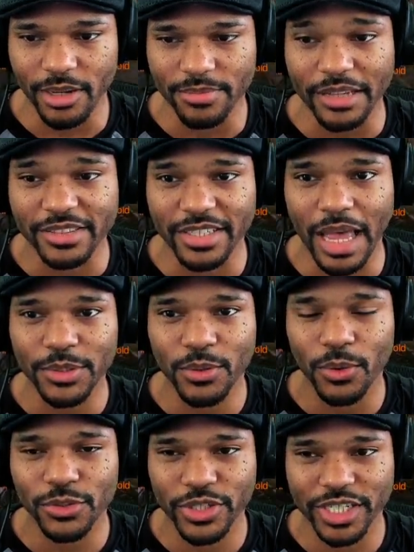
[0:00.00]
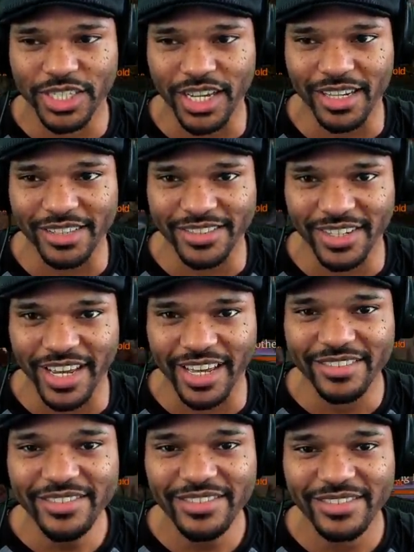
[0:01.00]
see, that was a cool trick shot. So
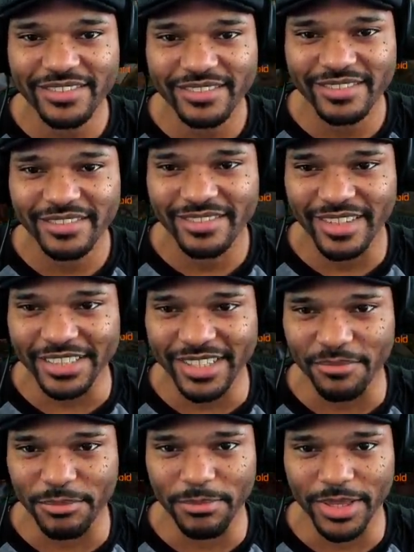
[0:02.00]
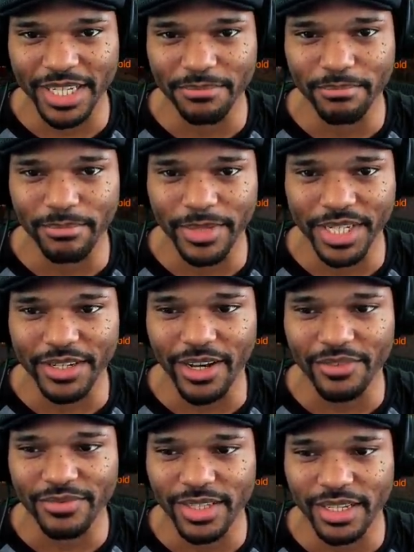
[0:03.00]
that's like me playing mini
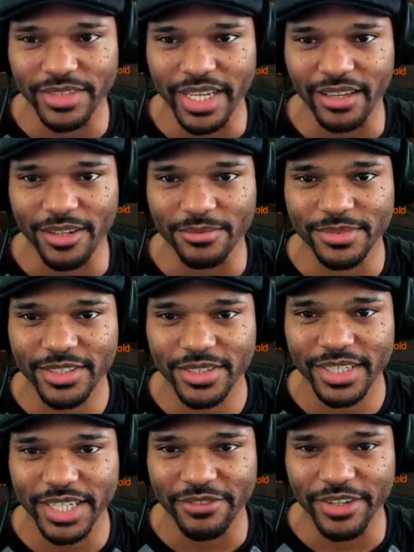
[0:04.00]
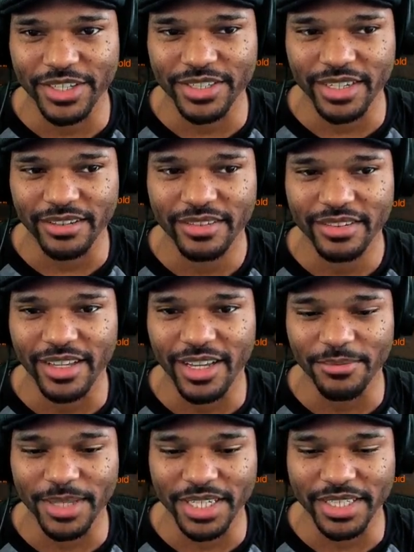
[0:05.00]
golf. Love that. Oh, still didn't get a ricochet.
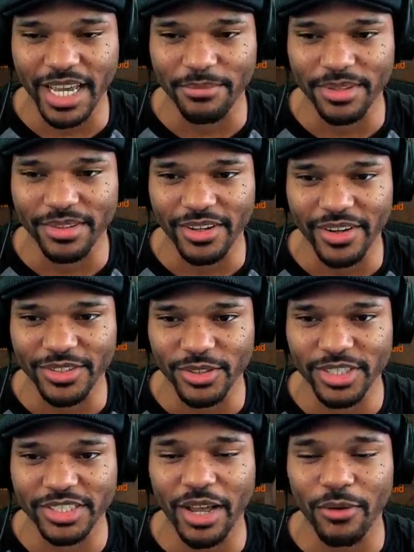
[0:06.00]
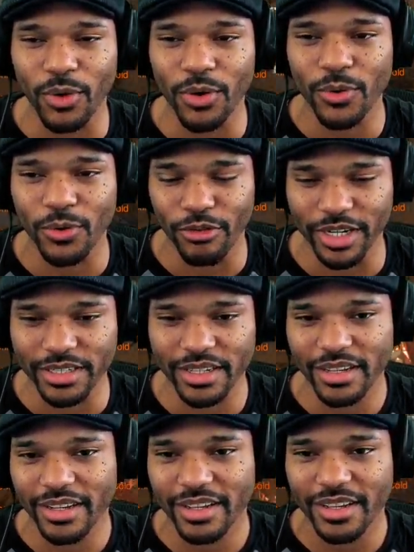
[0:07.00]
That didn't happen. All right, so just that one cool
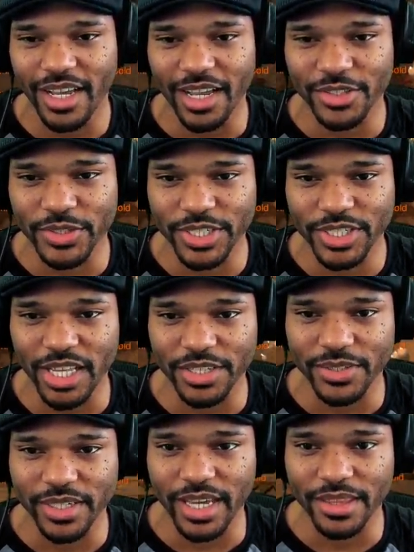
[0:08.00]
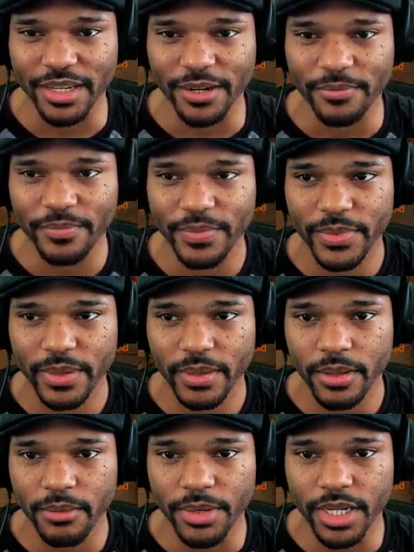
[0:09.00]
trick shot that you got there.
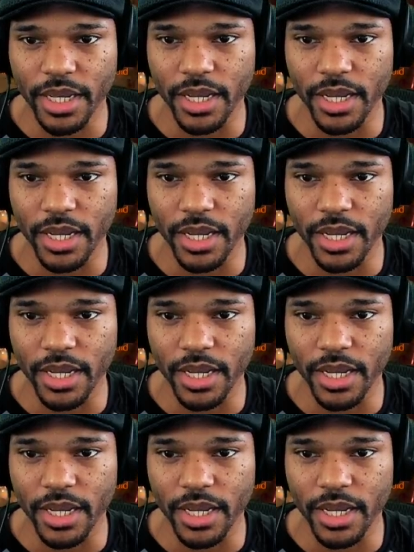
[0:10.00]
But